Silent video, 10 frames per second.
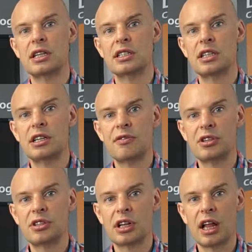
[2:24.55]
is an
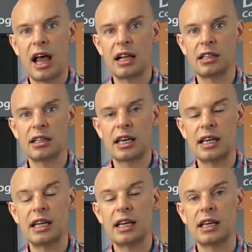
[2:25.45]
individual
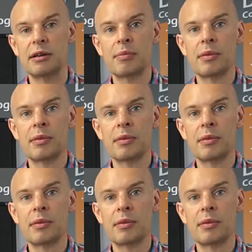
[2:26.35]
LED,